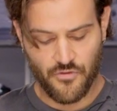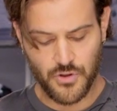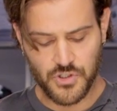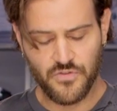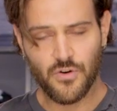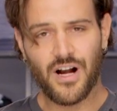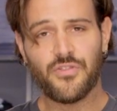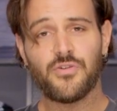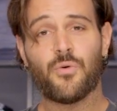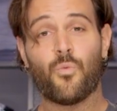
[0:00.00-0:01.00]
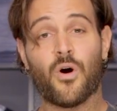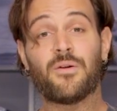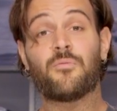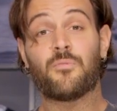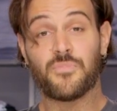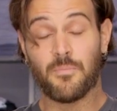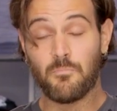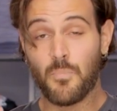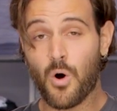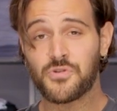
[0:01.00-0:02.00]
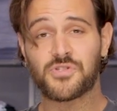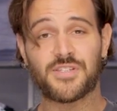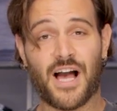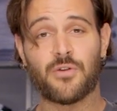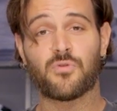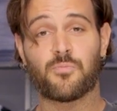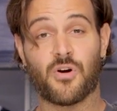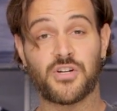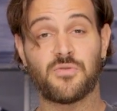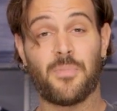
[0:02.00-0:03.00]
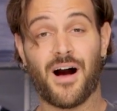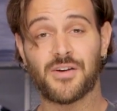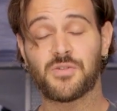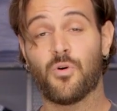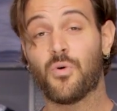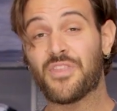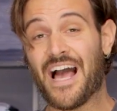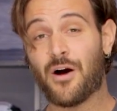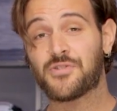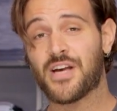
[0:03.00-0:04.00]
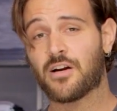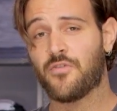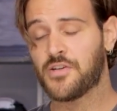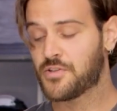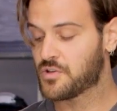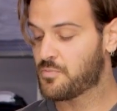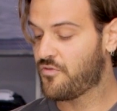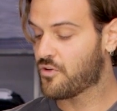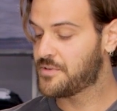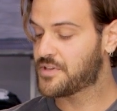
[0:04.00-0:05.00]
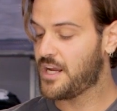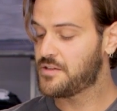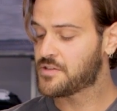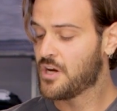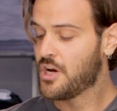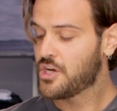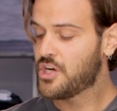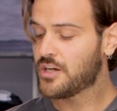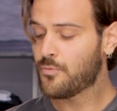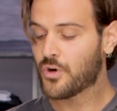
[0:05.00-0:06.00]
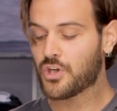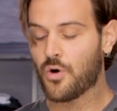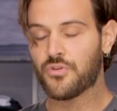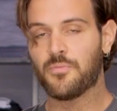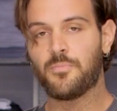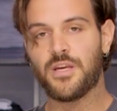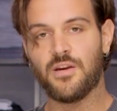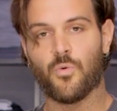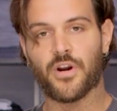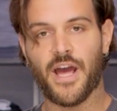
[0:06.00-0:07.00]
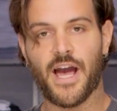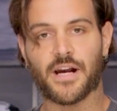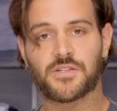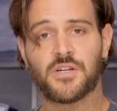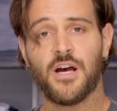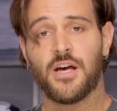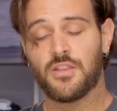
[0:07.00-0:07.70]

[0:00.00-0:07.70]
For those of you out there that want the most sound repression possible without sacrificing those performance gains, you're going to want to go with the P1X.